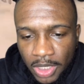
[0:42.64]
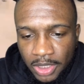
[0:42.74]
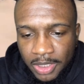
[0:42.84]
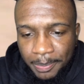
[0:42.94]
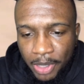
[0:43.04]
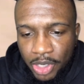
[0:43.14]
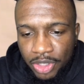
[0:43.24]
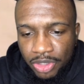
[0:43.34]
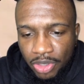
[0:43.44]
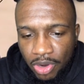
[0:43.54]
The
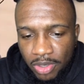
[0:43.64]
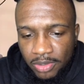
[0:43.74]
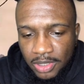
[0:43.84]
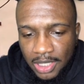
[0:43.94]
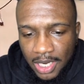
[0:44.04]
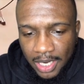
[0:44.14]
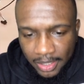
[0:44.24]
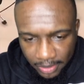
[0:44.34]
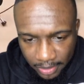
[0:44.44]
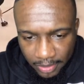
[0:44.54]
Spurs are
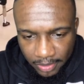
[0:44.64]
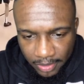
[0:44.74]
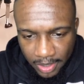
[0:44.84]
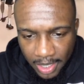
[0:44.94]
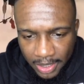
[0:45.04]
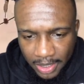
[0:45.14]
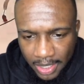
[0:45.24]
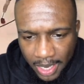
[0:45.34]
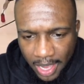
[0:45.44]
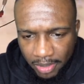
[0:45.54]
not. I think
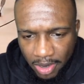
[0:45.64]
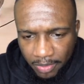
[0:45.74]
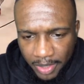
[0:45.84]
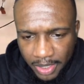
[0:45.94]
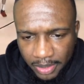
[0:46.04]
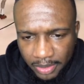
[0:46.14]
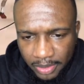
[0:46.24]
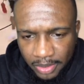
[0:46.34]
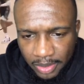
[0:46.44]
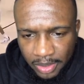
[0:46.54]
they out already.
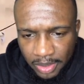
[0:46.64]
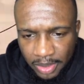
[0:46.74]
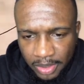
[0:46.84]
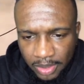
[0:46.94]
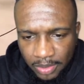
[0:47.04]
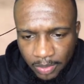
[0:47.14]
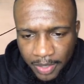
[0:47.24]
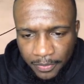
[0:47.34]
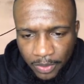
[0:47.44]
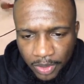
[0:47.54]

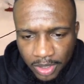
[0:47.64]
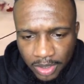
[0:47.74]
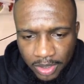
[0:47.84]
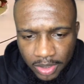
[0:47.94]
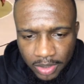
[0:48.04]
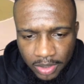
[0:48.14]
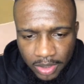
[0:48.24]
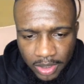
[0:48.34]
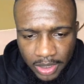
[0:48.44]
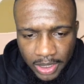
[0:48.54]
Wait for it.
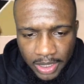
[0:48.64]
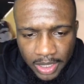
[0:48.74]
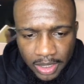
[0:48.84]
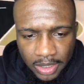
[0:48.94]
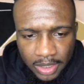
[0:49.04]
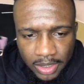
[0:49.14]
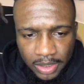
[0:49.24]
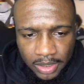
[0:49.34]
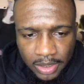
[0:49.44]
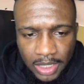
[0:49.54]
Get in there.
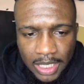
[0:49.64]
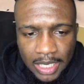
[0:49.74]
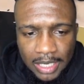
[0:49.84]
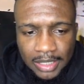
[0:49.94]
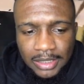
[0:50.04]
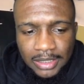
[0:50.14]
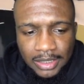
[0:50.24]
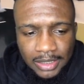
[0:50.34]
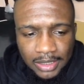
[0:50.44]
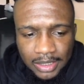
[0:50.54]

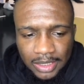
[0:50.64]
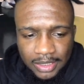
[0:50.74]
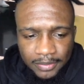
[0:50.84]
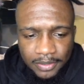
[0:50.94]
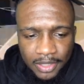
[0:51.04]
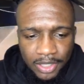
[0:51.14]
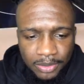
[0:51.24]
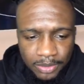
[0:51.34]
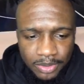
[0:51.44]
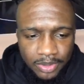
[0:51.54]
Ugh.
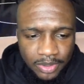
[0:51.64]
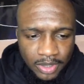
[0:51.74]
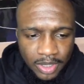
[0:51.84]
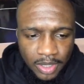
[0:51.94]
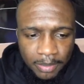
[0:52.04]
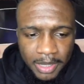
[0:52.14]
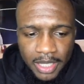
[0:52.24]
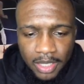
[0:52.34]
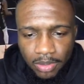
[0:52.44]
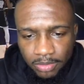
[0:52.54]
Float.
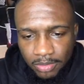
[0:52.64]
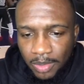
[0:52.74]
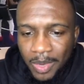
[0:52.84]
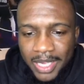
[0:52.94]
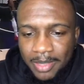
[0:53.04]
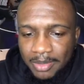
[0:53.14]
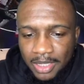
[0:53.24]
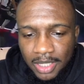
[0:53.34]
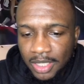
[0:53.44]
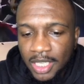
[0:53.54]
Midi. Oh, why I keep
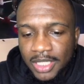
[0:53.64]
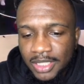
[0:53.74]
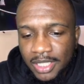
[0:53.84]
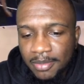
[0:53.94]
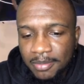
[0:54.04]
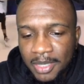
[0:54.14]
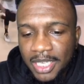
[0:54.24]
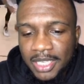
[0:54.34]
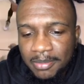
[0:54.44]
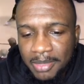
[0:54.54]
saying? See,
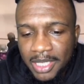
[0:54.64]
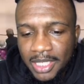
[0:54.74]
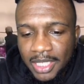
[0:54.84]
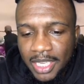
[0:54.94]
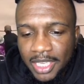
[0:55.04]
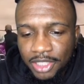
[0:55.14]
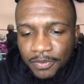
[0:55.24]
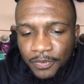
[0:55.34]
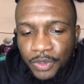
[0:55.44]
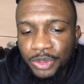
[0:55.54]
midi in the bitty in
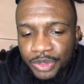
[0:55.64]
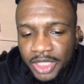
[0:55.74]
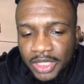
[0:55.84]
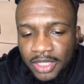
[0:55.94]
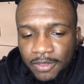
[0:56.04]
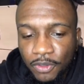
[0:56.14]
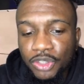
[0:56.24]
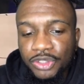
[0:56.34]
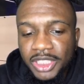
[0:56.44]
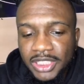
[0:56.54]
4-3.
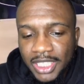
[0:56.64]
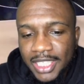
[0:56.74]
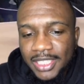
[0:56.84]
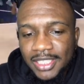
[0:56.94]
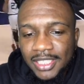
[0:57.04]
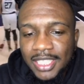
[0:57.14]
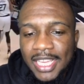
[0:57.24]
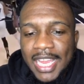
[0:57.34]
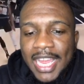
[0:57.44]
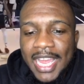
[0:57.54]
4-3. There it is.
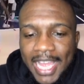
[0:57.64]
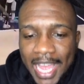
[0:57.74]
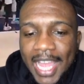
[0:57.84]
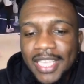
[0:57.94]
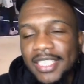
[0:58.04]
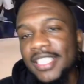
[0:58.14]
Ha!